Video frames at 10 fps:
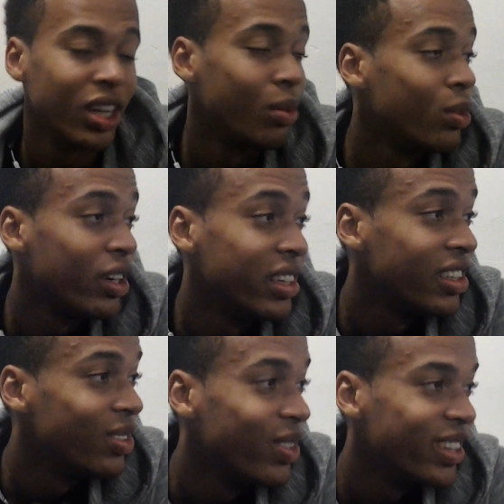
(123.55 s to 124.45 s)
a lot more I
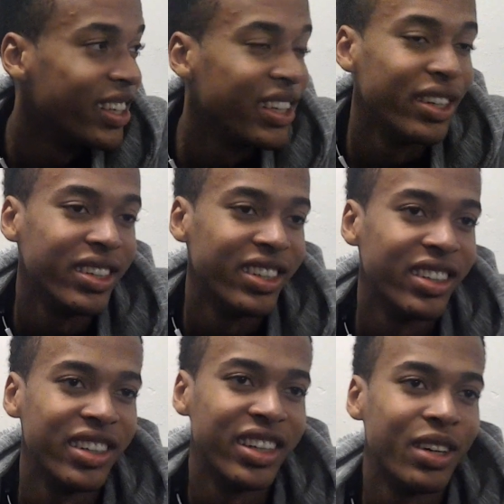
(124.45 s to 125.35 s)
need to work on.
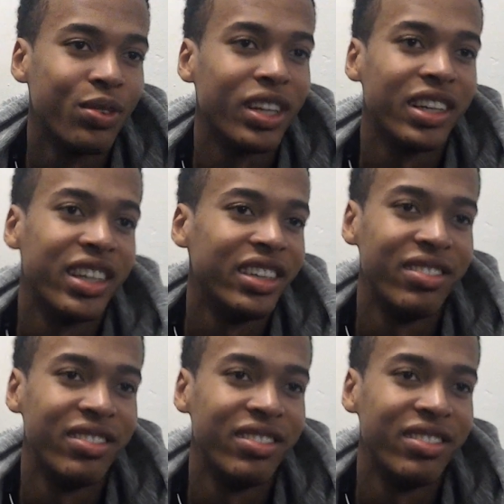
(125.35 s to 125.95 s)
I feel like